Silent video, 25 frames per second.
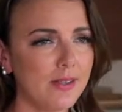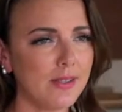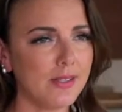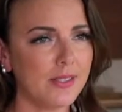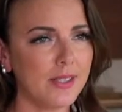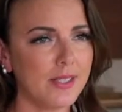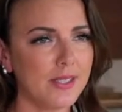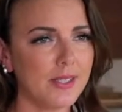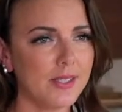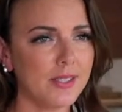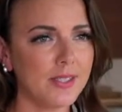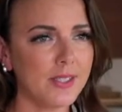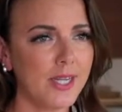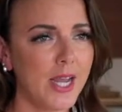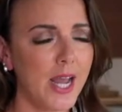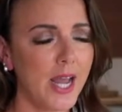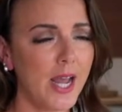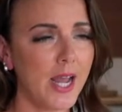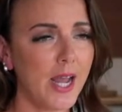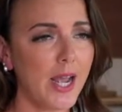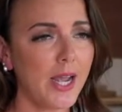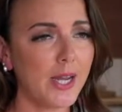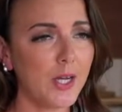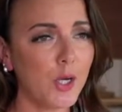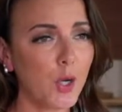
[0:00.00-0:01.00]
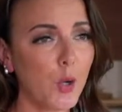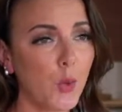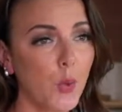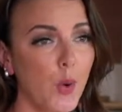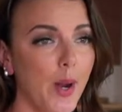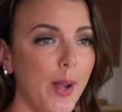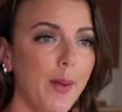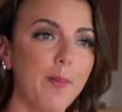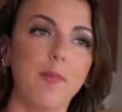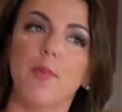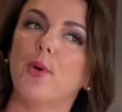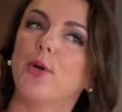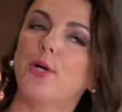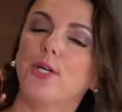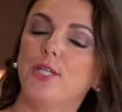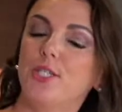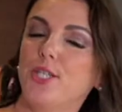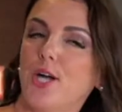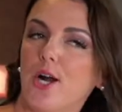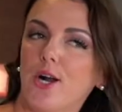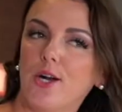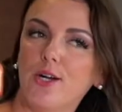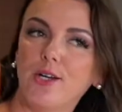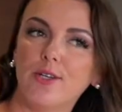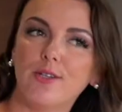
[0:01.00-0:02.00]
onion, and cranberry
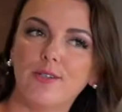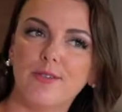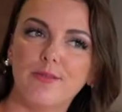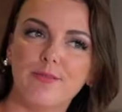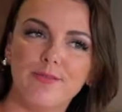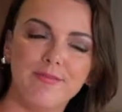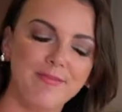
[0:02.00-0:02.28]
tart.